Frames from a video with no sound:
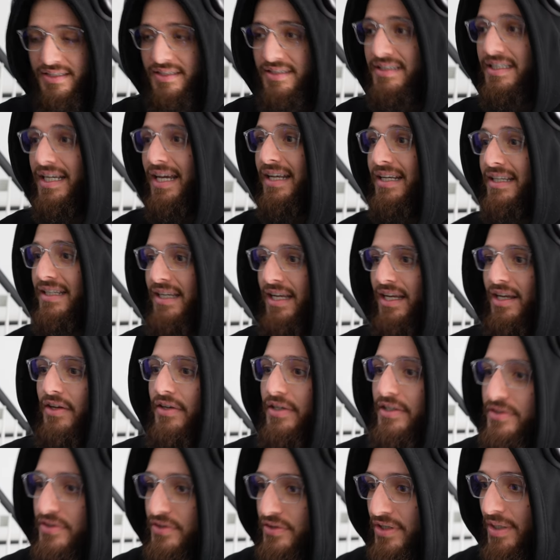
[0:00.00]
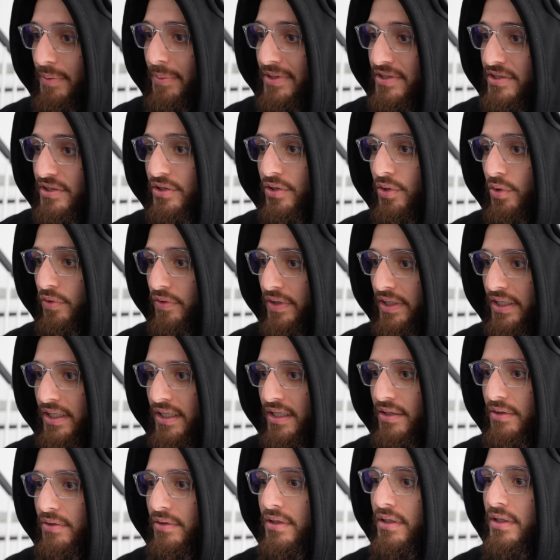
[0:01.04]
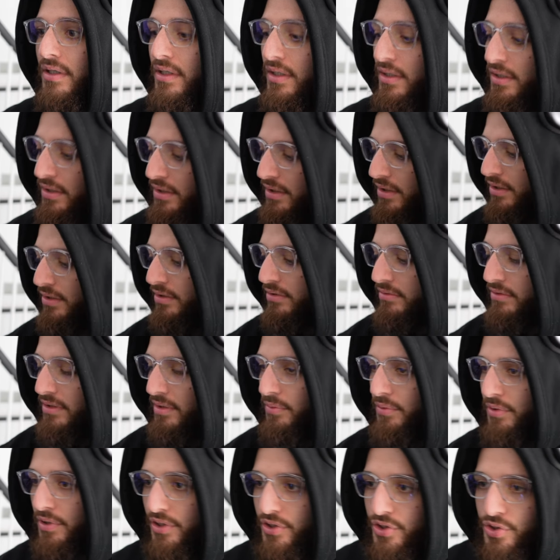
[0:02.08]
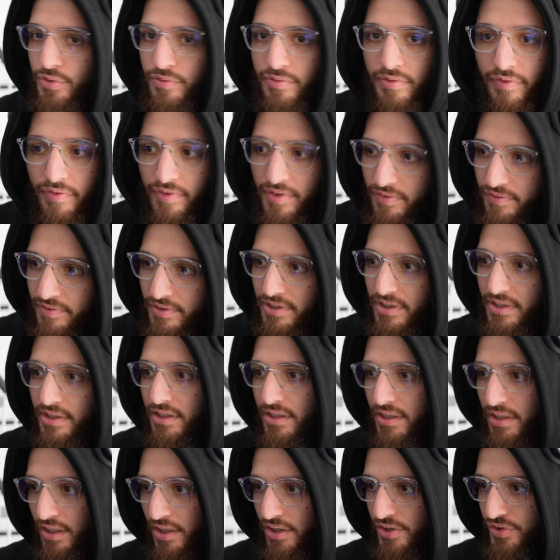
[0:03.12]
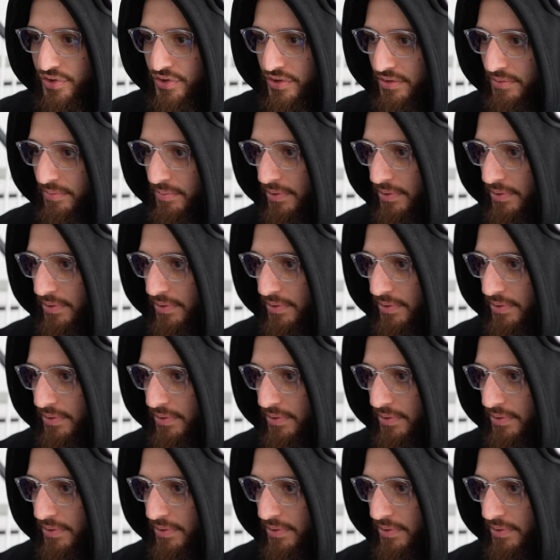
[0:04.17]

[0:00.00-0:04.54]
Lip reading: 10K on Instagram, that's the goal right now. You know, then we're gonna shoot for 50 and then 100,